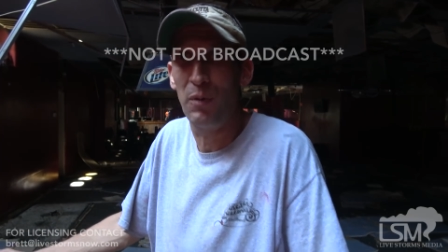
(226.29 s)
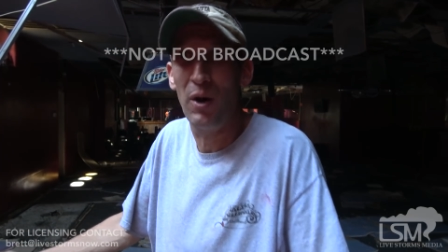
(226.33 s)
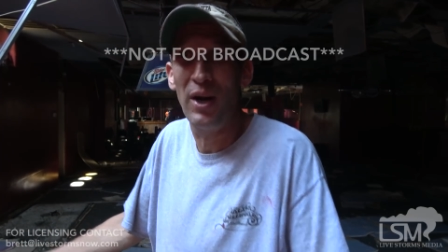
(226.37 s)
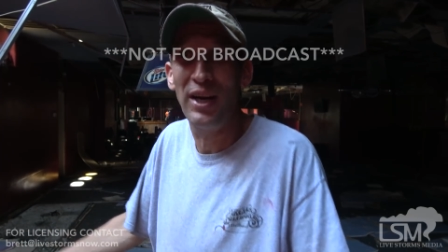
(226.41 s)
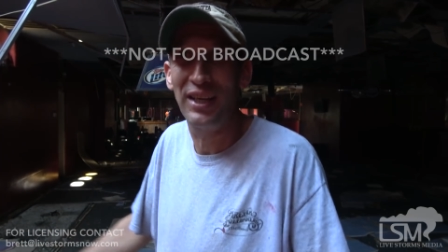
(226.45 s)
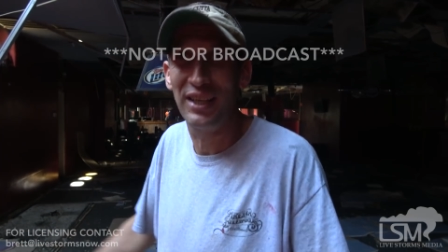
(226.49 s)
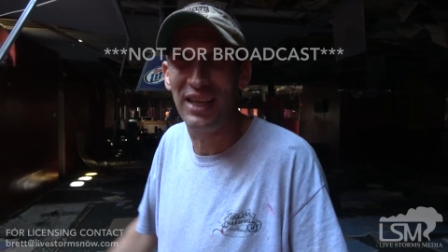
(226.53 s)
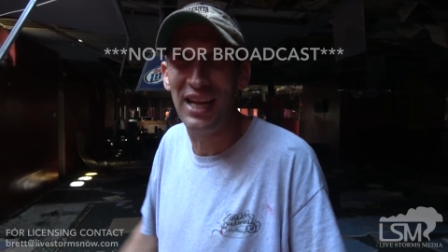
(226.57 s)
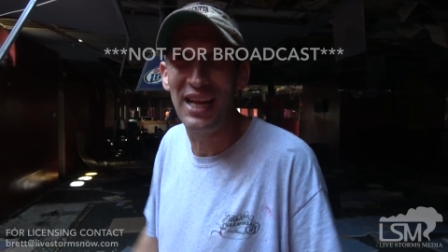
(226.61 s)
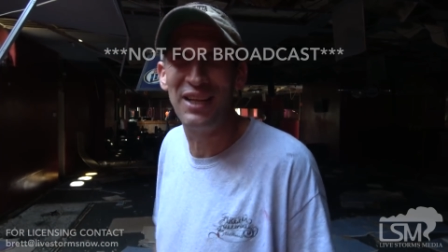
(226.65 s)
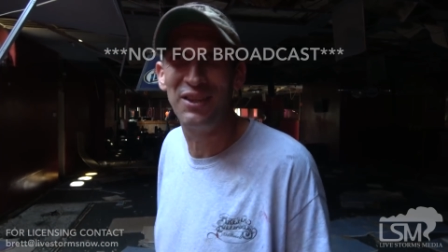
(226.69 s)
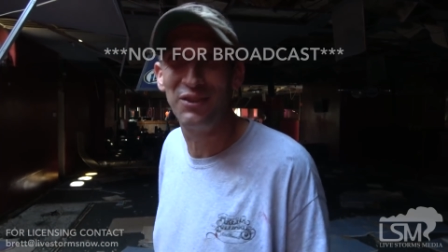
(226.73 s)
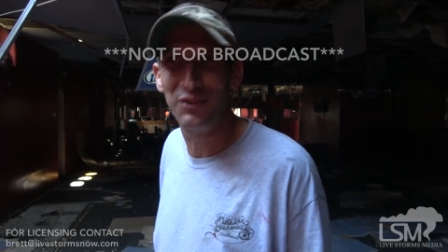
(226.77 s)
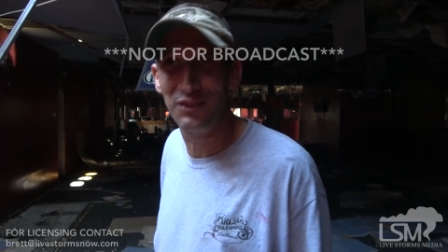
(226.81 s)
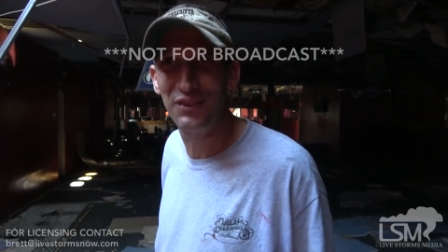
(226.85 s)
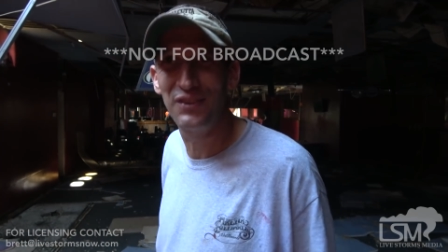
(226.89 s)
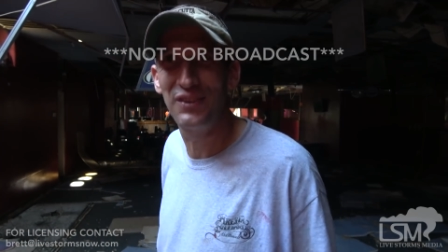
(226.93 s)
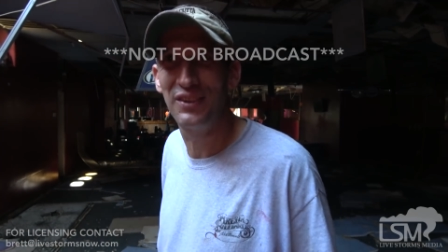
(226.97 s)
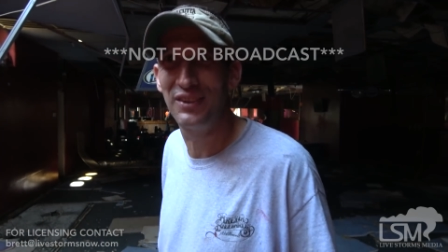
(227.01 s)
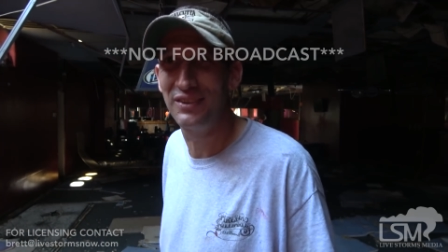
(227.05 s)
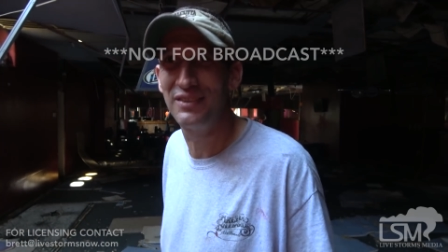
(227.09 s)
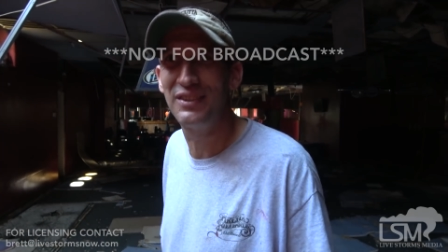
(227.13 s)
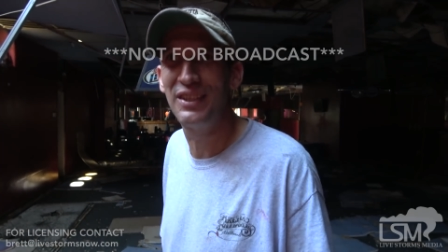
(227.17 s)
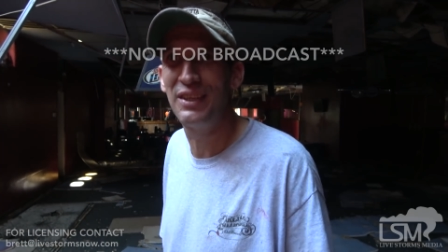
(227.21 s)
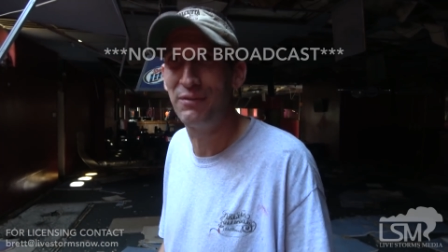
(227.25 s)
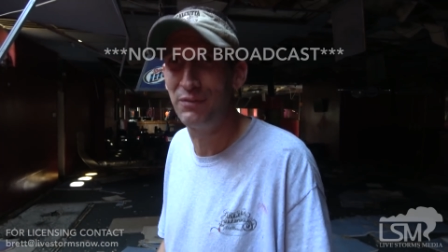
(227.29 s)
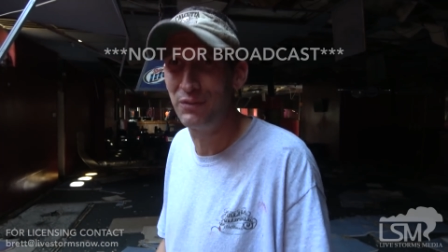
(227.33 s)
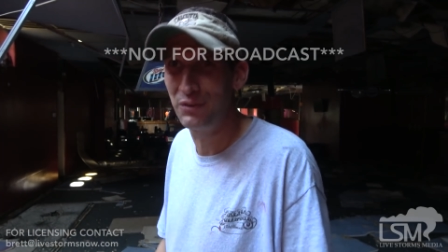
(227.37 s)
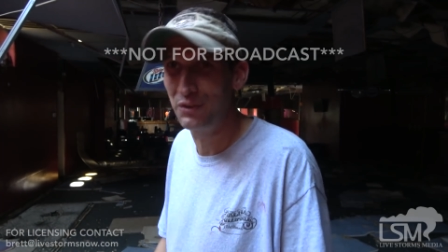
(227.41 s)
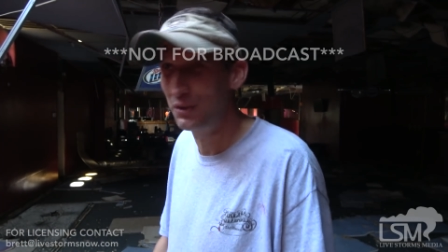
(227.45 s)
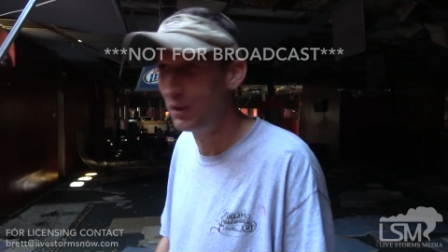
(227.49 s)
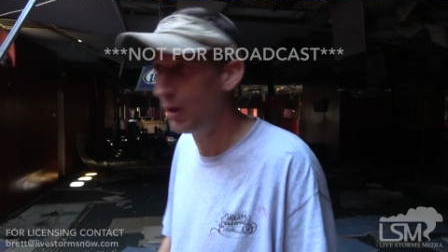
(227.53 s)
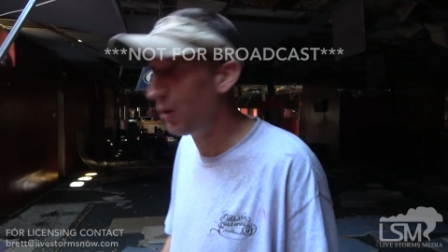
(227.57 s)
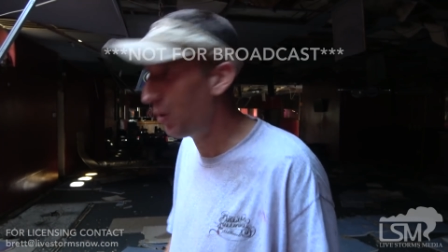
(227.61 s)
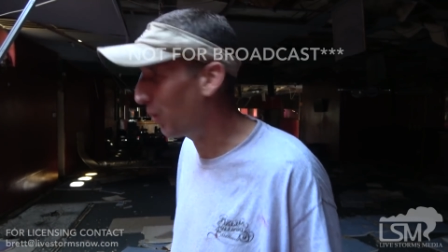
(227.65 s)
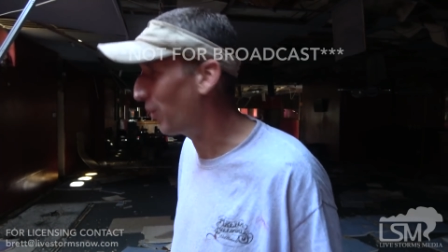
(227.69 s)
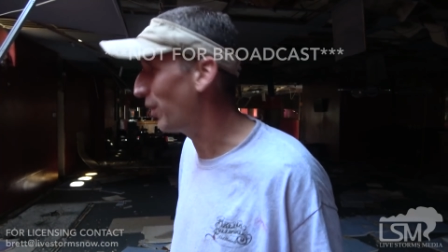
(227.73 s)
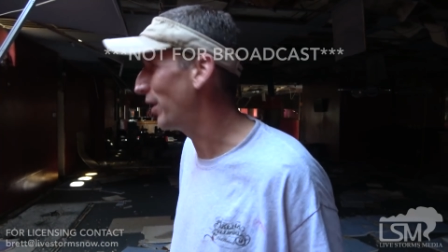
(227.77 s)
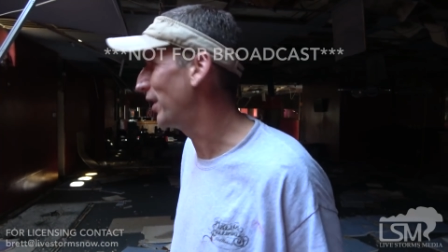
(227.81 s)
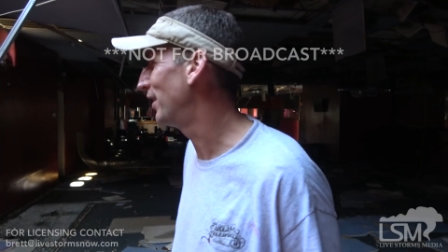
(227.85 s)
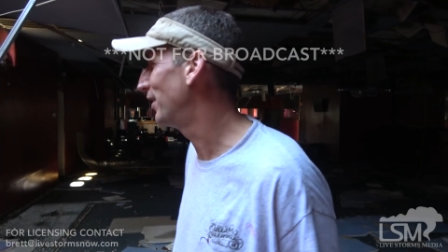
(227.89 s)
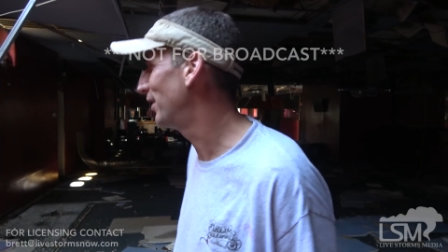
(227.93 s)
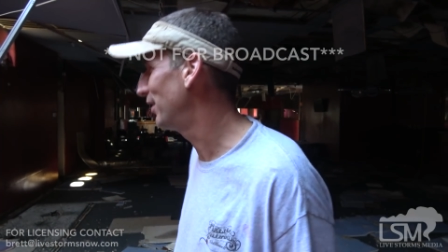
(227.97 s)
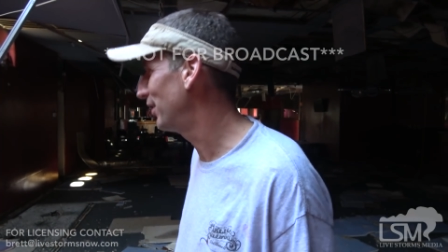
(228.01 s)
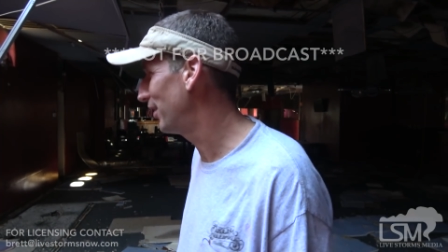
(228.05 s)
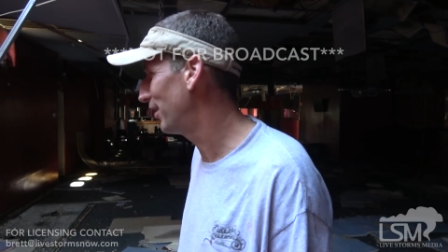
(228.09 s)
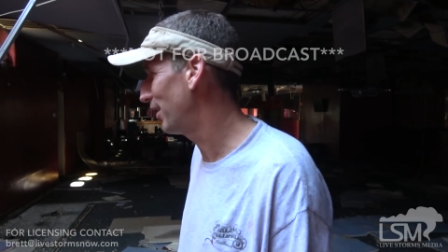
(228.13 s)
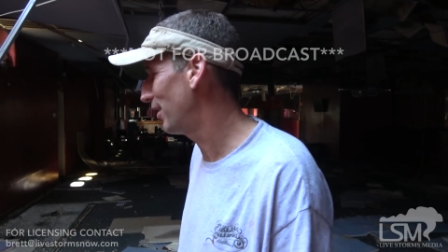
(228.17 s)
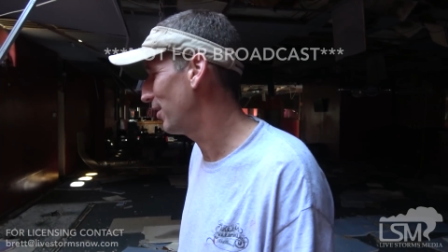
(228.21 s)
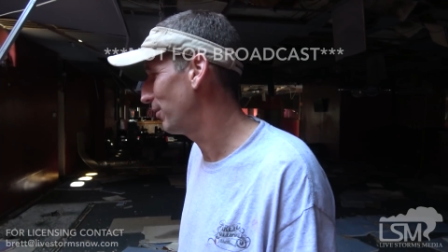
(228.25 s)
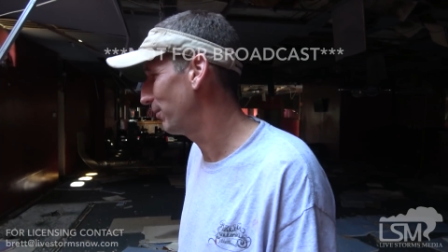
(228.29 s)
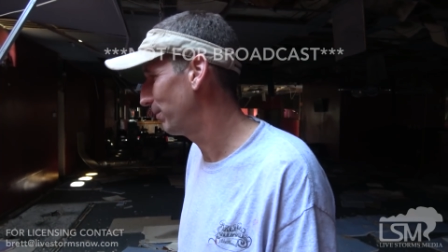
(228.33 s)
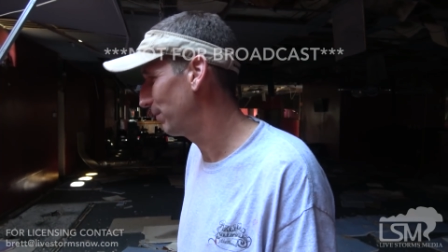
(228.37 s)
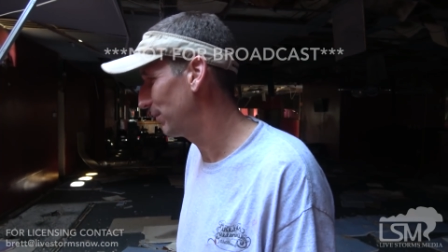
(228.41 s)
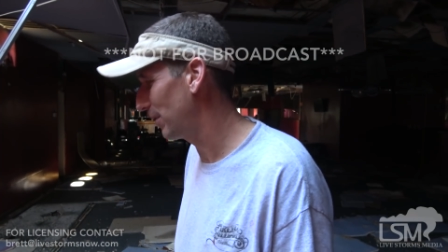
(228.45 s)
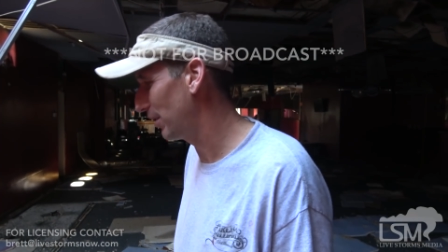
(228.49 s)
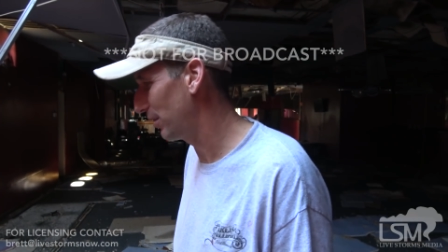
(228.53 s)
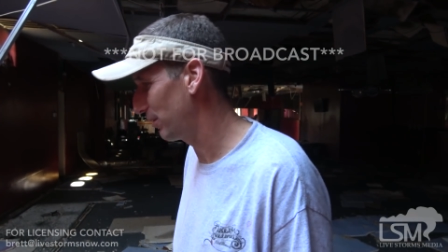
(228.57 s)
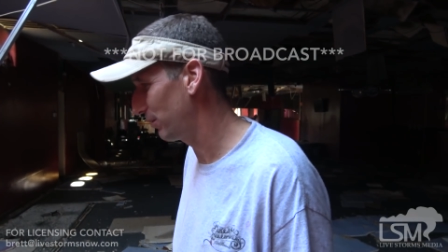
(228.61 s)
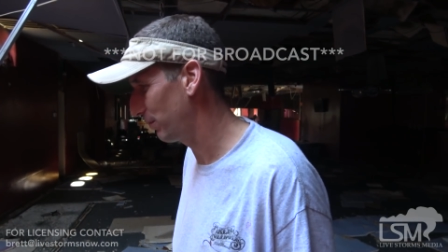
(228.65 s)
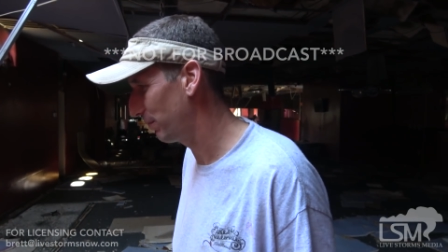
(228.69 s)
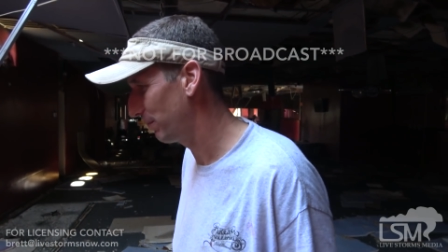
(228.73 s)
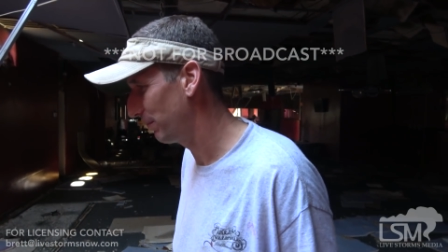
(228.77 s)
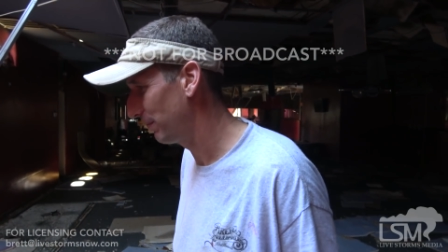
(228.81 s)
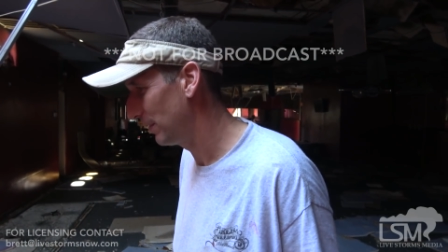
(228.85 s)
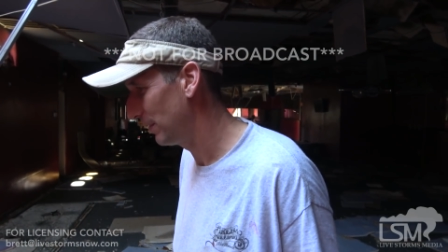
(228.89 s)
breakdowns, it's a different story, you know? So